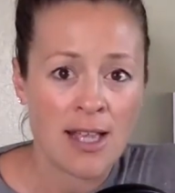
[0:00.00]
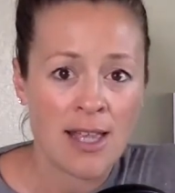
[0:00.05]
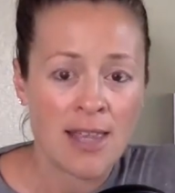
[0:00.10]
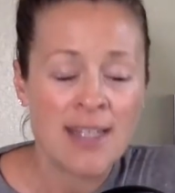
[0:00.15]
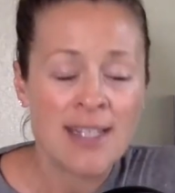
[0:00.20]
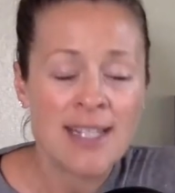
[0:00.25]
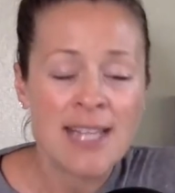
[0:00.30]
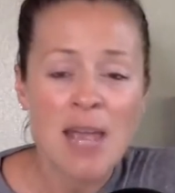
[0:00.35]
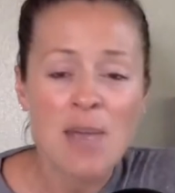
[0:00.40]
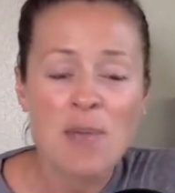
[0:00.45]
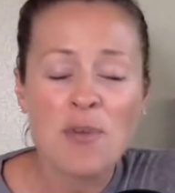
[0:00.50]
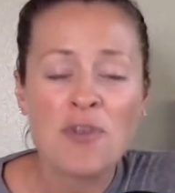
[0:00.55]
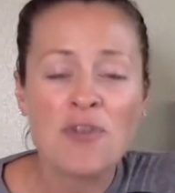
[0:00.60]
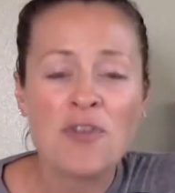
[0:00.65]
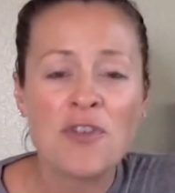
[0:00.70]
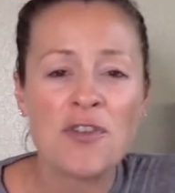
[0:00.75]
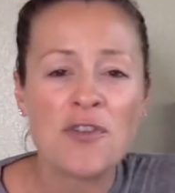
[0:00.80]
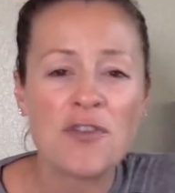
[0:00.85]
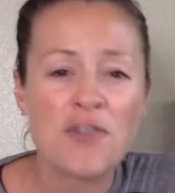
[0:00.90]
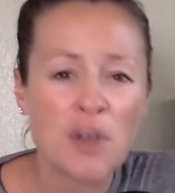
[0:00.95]
the type of
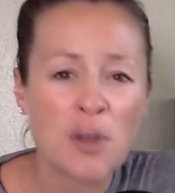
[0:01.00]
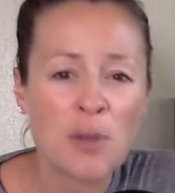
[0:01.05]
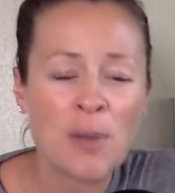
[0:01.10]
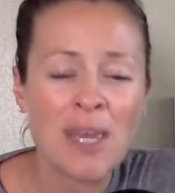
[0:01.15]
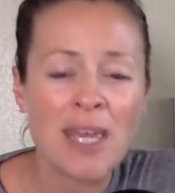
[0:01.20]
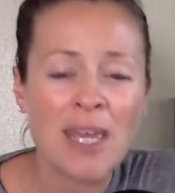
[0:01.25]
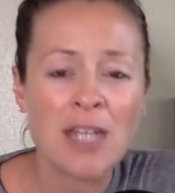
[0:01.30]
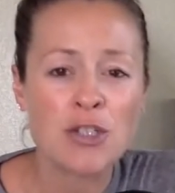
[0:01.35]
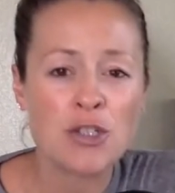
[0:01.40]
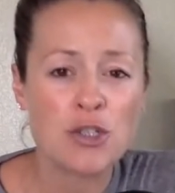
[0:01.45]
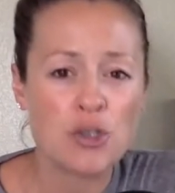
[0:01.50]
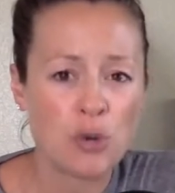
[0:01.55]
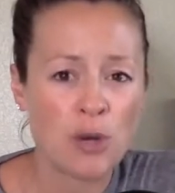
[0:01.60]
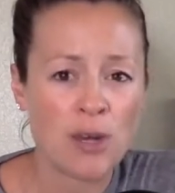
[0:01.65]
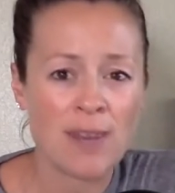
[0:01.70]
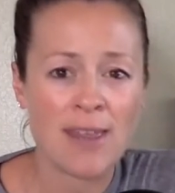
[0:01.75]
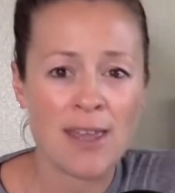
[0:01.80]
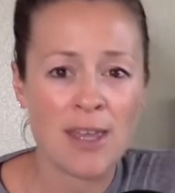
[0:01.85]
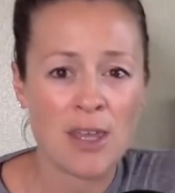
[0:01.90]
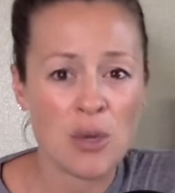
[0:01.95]
fulfillment and
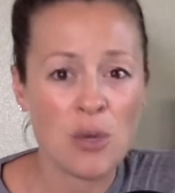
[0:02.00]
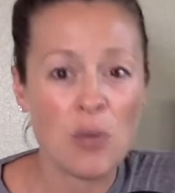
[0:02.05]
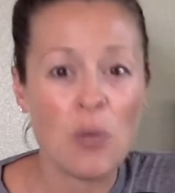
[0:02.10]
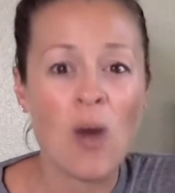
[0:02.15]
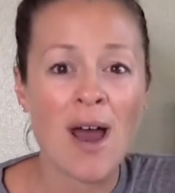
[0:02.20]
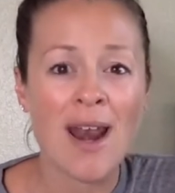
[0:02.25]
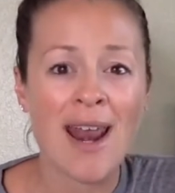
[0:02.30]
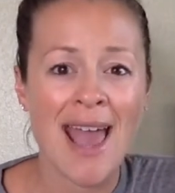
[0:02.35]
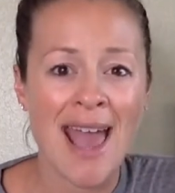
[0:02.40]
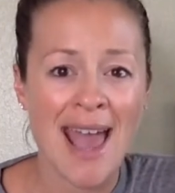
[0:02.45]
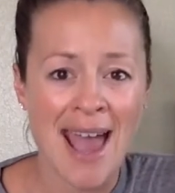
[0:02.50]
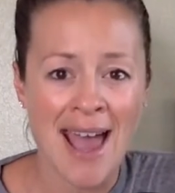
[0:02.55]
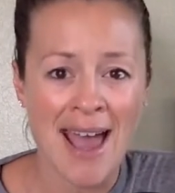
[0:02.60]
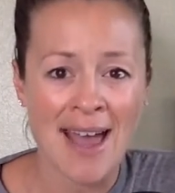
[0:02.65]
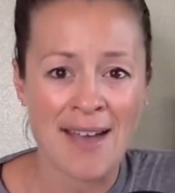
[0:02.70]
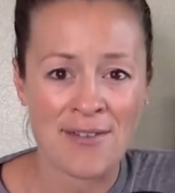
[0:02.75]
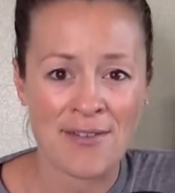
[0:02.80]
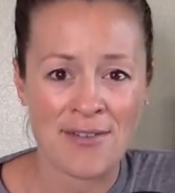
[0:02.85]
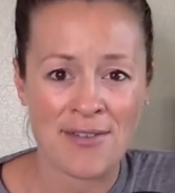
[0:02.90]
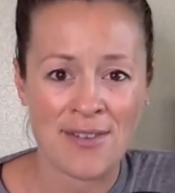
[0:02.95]
joy that you want to
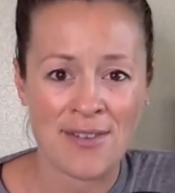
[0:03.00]
have,